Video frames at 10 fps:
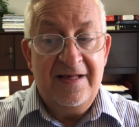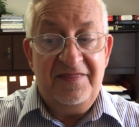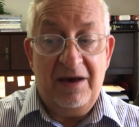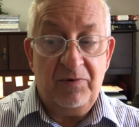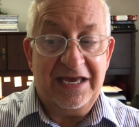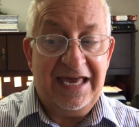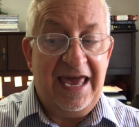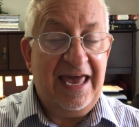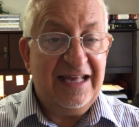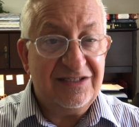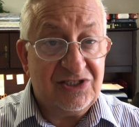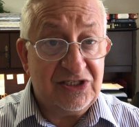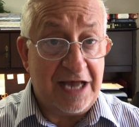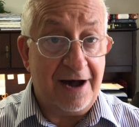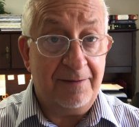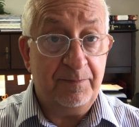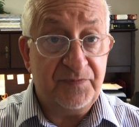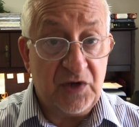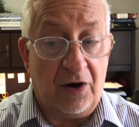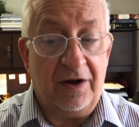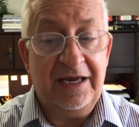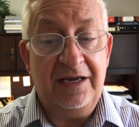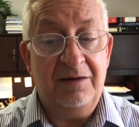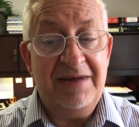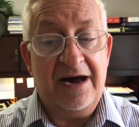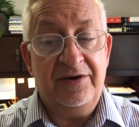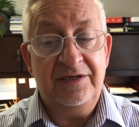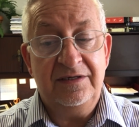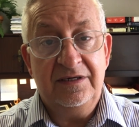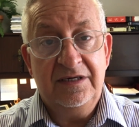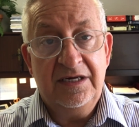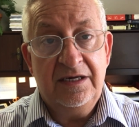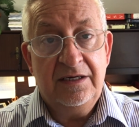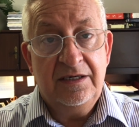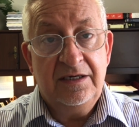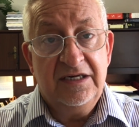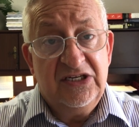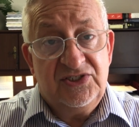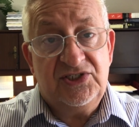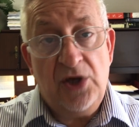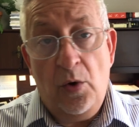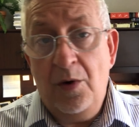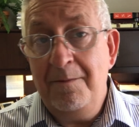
that we can't stop talking about it? So